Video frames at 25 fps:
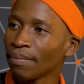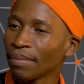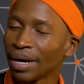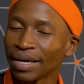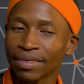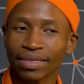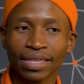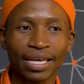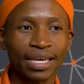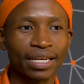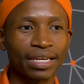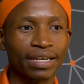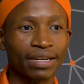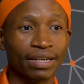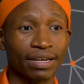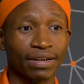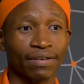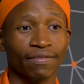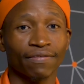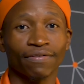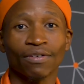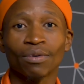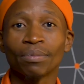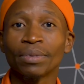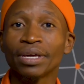Um, I think
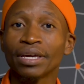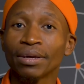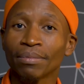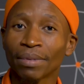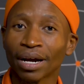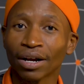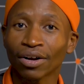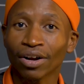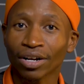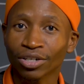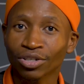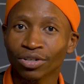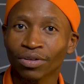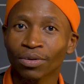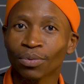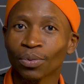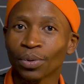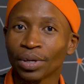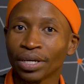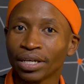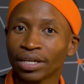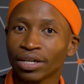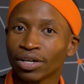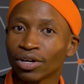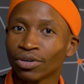for me, my crush of the
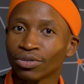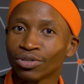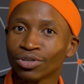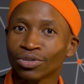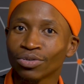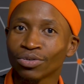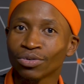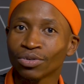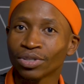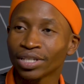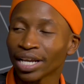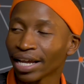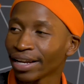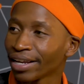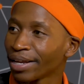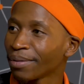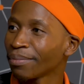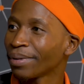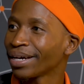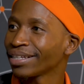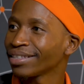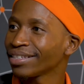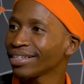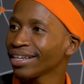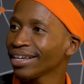week goes to Tale
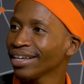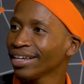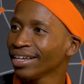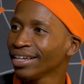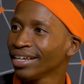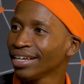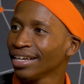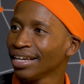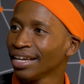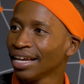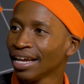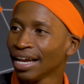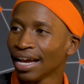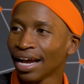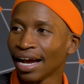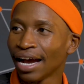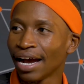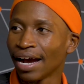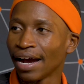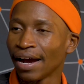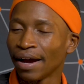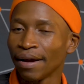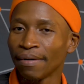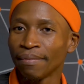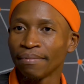Mate. Mm-hmm.
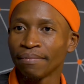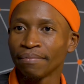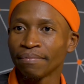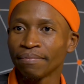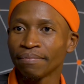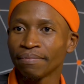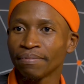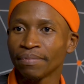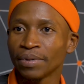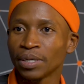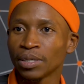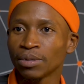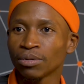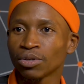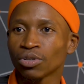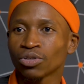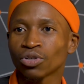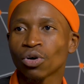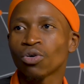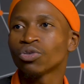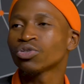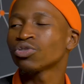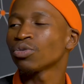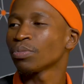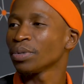Yeah. Um,
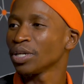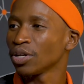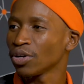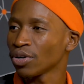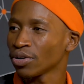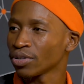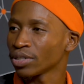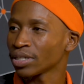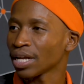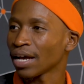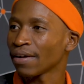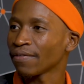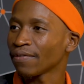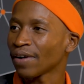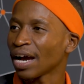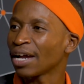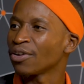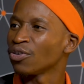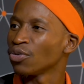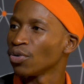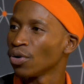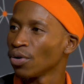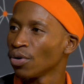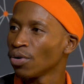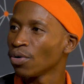also because I've, i
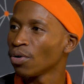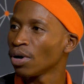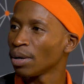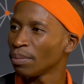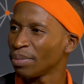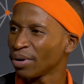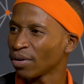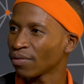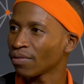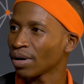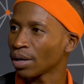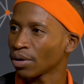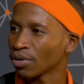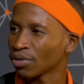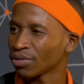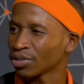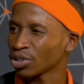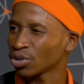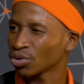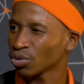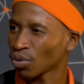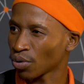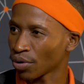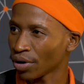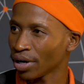know a bit about her
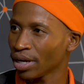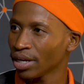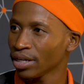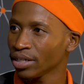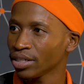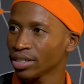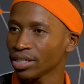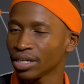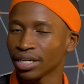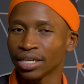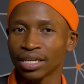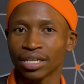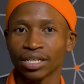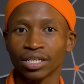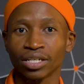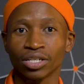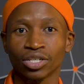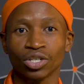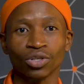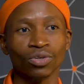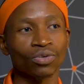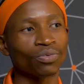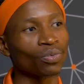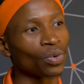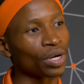story. She yeah.
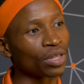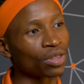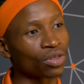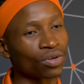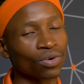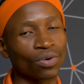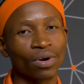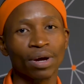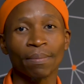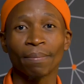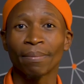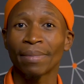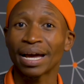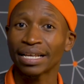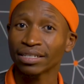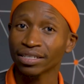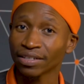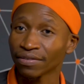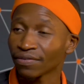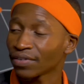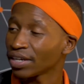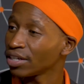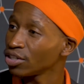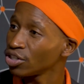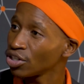she went through a
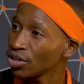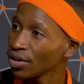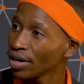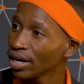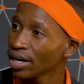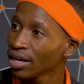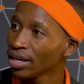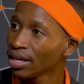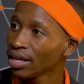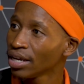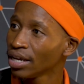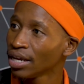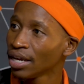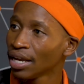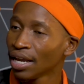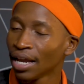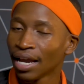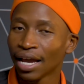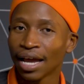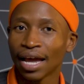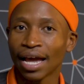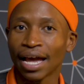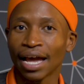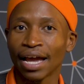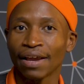massive injury. Yeah.
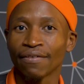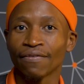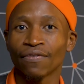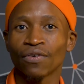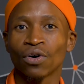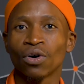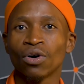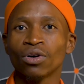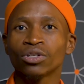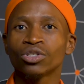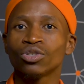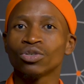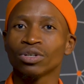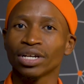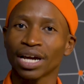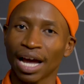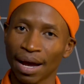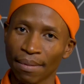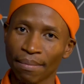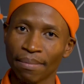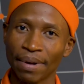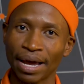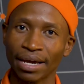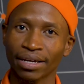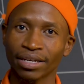And for her to
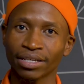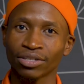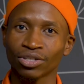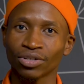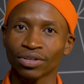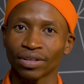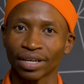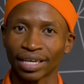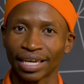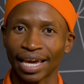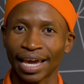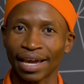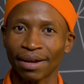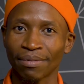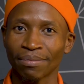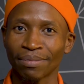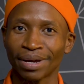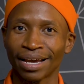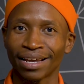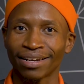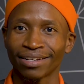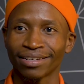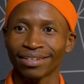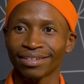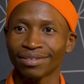come back into the game
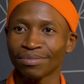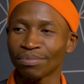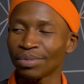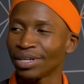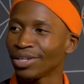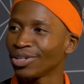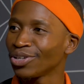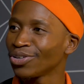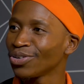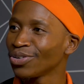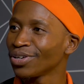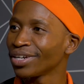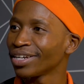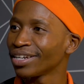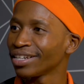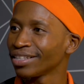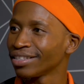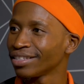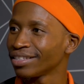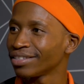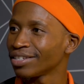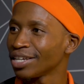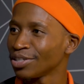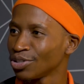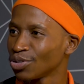and be included
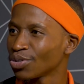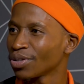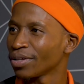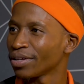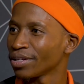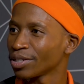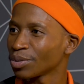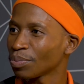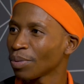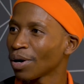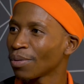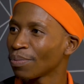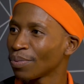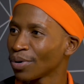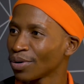in, into the SPAR